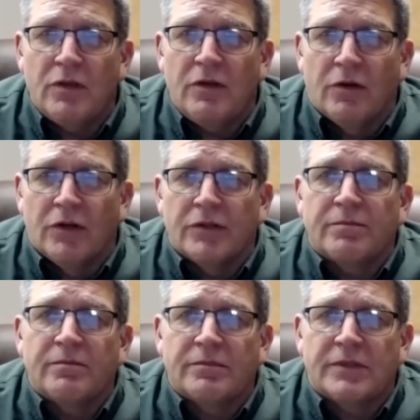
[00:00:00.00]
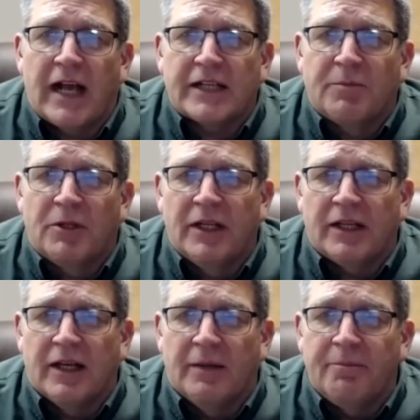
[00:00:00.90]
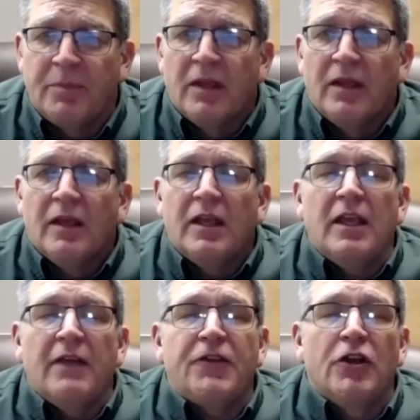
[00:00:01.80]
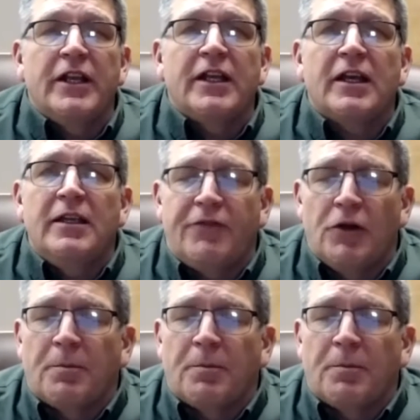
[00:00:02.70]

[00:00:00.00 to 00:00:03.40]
your taxable income. If your